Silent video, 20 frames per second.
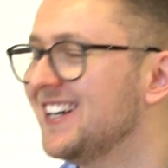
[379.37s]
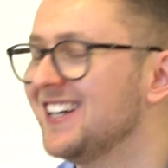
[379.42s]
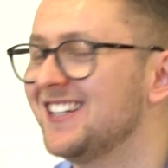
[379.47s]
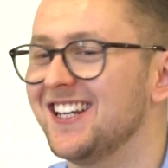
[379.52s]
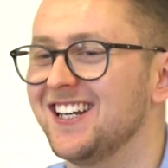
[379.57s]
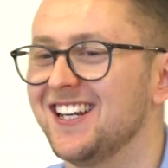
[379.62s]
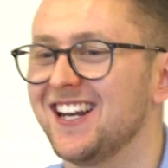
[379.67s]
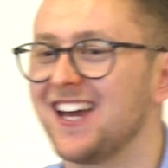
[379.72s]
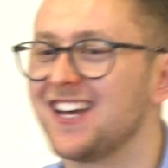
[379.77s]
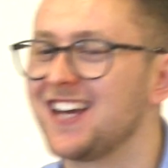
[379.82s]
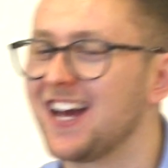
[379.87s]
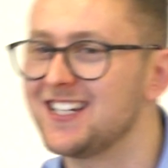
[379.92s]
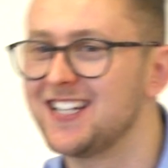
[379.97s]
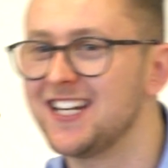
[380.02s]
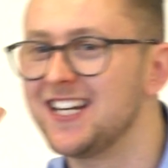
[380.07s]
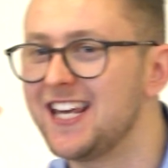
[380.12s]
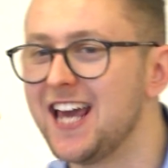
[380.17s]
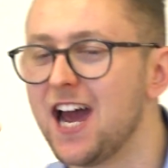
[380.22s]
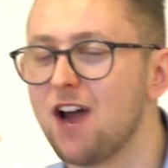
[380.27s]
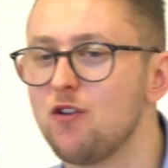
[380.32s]
Didn't like, I
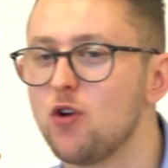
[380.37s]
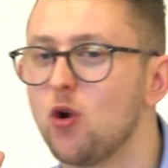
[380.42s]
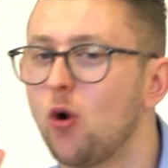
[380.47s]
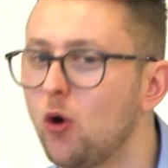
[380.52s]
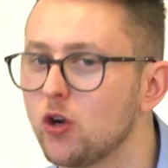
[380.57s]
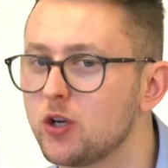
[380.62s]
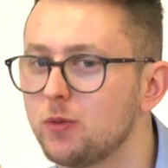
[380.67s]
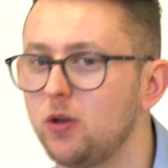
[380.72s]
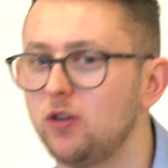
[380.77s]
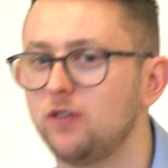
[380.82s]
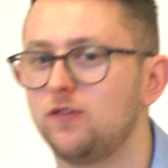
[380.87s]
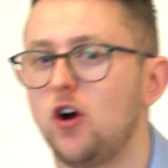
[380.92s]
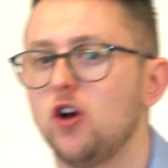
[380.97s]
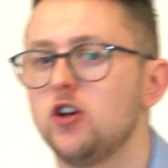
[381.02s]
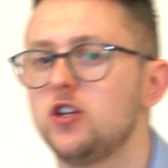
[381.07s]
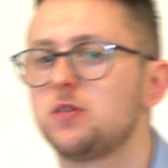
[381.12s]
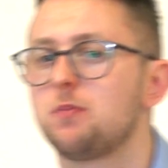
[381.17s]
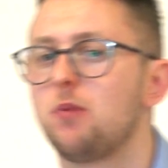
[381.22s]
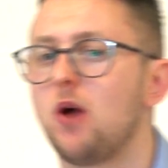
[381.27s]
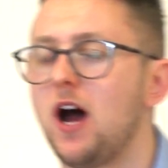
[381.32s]
didn't hear an audible
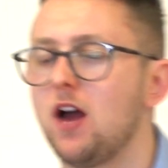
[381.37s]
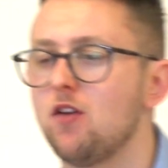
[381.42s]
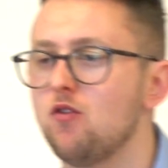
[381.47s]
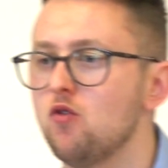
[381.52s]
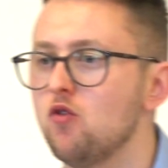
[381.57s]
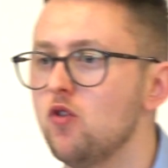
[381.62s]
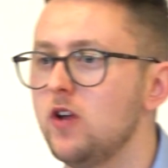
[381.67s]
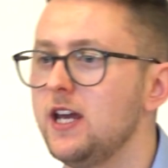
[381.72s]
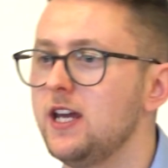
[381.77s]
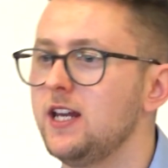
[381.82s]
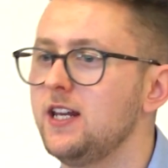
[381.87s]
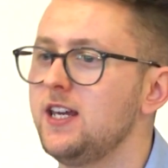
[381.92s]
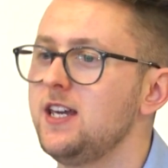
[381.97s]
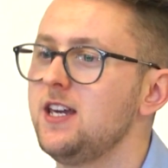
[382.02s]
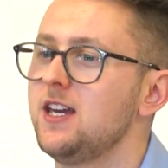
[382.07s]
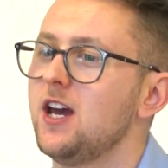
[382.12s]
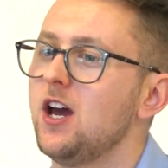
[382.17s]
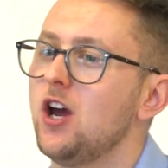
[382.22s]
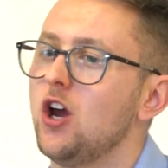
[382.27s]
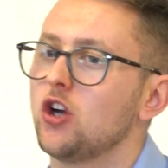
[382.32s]
voice, but I
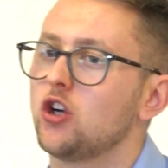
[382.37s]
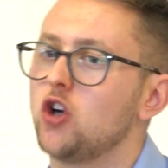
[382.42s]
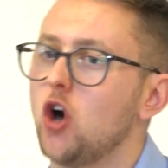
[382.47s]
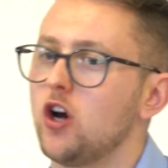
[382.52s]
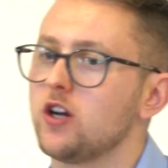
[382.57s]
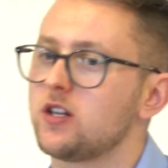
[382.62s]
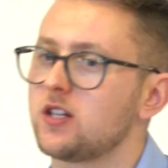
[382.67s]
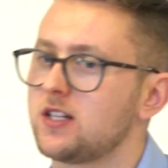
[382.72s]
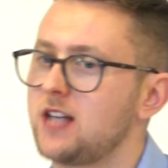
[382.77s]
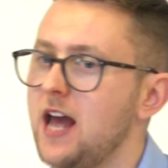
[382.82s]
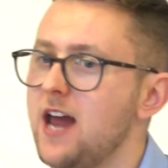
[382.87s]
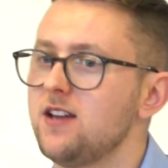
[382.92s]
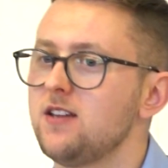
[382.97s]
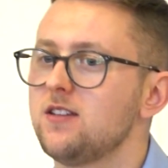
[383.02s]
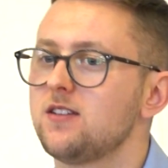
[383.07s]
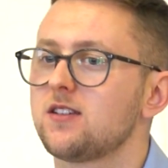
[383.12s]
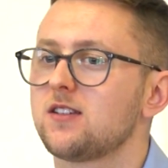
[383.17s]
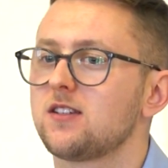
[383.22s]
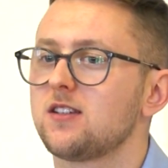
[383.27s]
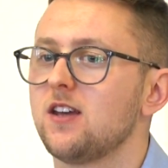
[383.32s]
really got a
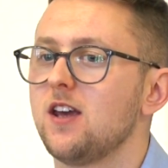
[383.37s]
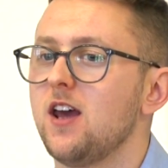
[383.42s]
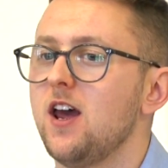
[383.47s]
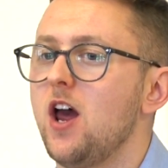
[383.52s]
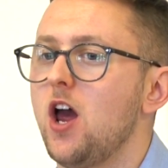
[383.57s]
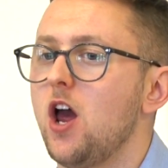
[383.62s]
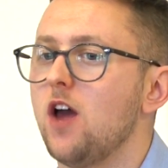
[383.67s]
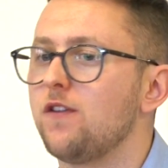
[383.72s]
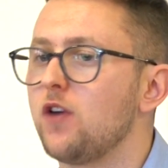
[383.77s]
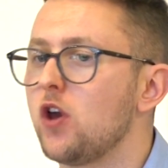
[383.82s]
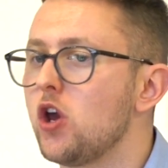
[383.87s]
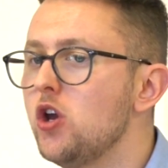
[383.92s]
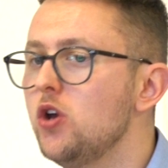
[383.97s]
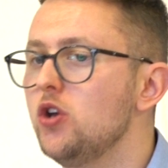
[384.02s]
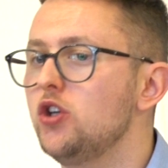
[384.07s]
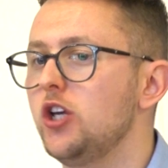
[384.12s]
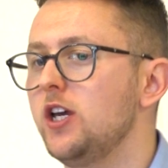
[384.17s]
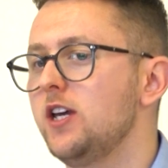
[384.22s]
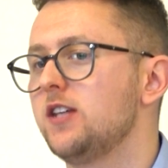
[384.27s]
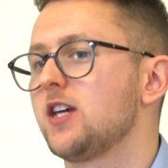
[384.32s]
sense of
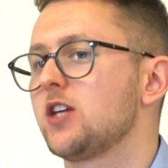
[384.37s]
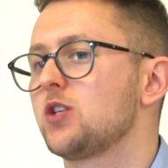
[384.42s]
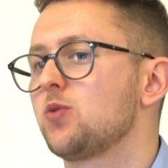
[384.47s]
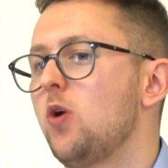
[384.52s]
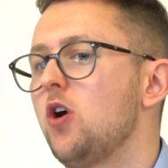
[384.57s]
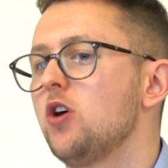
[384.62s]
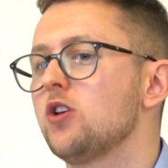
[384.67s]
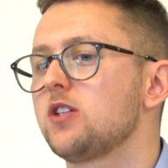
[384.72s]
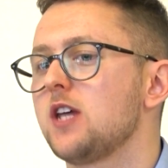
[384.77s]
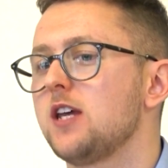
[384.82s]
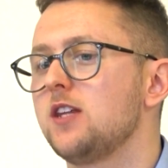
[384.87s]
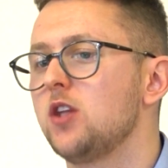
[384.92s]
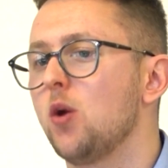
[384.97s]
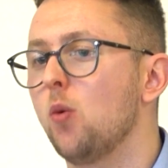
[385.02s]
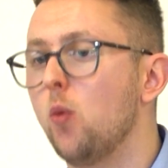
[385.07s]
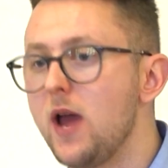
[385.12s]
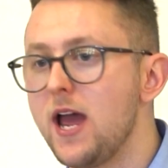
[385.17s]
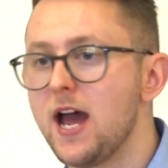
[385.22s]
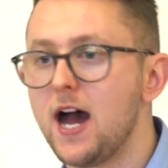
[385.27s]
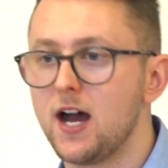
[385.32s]
who Jesus was. And the
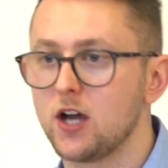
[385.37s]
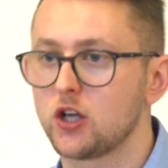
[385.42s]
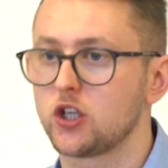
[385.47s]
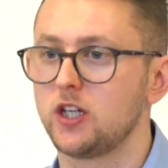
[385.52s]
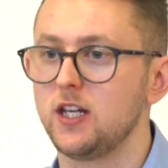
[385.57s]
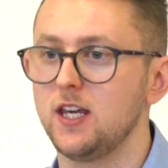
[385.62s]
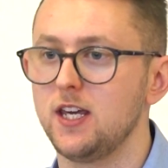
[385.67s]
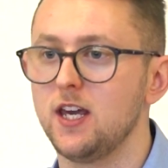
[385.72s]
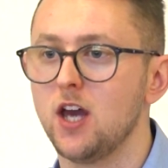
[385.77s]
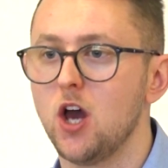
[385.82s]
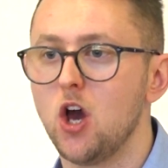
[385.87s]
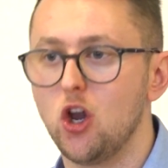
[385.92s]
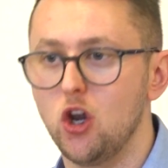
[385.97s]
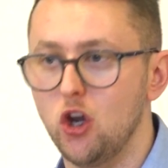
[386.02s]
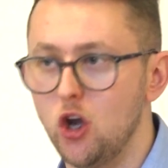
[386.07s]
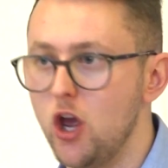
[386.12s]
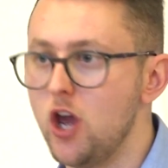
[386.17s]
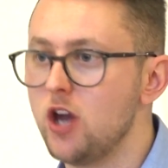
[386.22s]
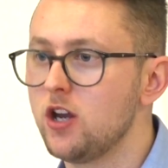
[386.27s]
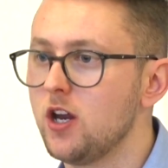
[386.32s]
way I actually
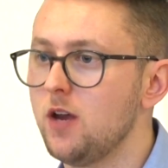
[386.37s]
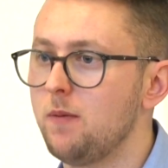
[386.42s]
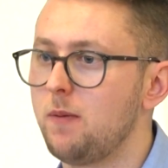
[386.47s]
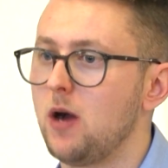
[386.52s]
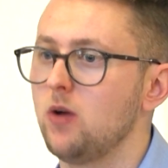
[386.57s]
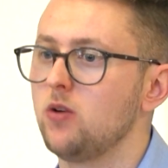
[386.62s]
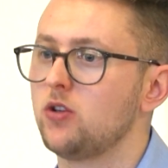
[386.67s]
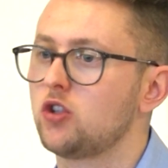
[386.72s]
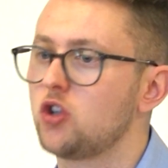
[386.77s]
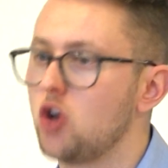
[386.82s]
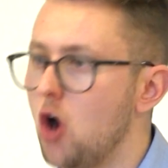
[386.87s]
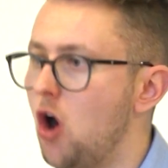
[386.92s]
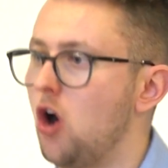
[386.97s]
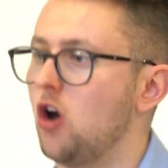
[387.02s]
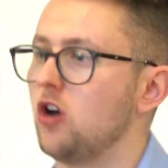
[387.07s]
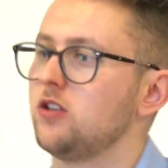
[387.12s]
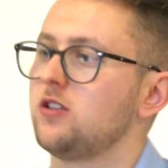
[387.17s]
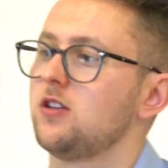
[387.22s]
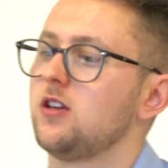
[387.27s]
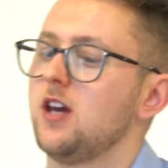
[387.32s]
learned about
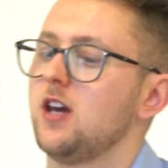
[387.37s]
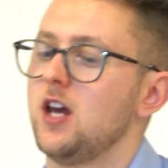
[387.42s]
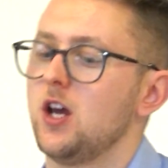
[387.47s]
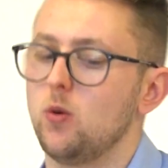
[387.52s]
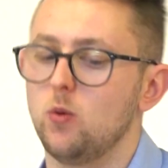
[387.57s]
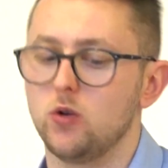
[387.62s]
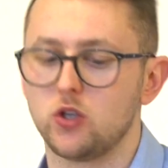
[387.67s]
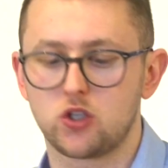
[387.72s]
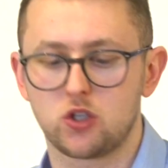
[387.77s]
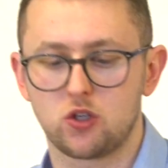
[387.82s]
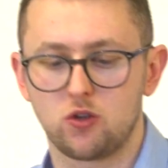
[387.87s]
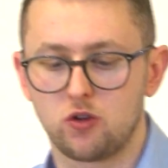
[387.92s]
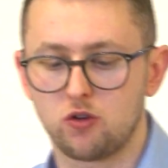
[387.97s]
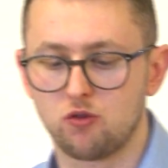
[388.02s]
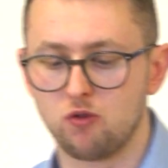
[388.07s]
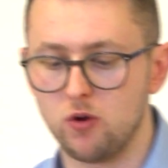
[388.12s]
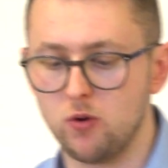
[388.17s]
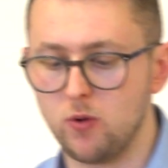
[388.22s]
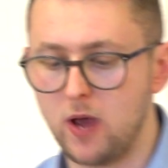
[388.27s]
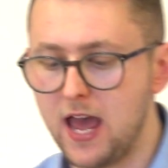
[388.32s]
God was
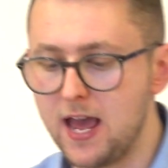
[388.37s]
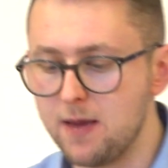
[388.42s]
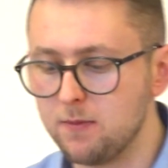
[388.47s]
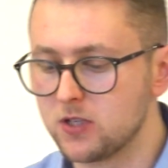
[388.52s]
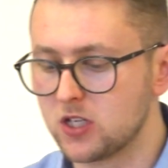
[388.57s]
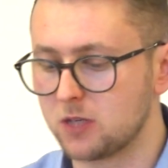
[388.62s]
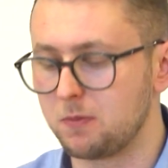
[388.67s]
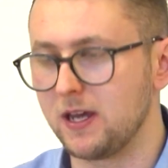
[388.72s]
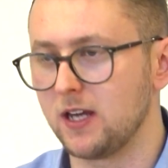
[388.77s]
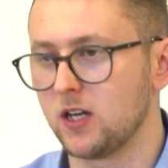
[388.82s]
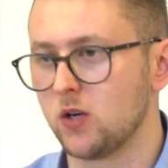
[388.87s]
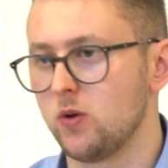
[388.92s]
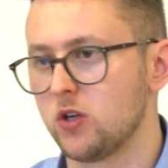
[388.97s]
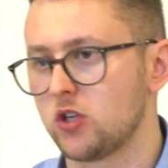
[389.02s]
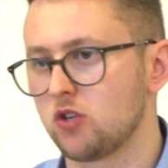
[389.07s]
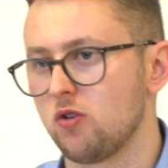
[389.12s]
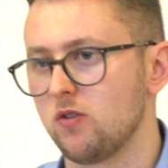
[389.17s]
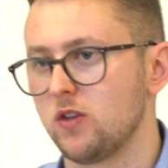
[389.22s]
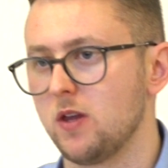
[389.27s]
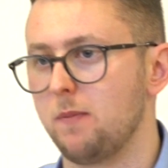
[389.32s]
through him speaking to
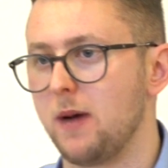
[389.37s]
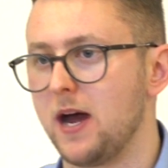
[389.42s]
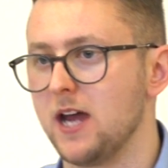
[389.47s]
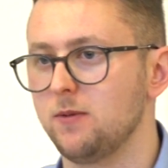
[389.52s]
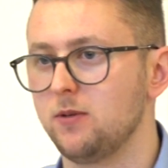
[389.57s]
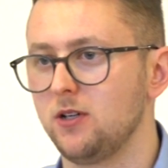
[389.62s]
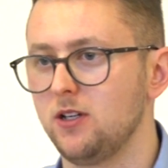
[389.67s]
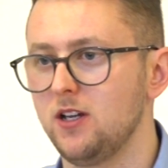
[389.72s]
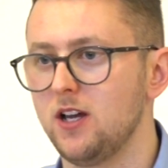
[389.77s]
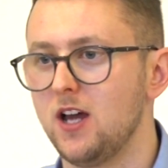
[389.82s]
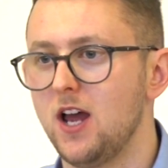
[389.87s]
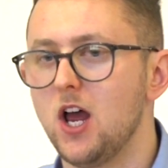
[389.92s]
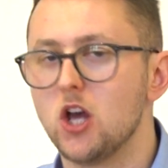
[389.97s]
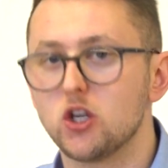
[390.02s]
us through the Bible.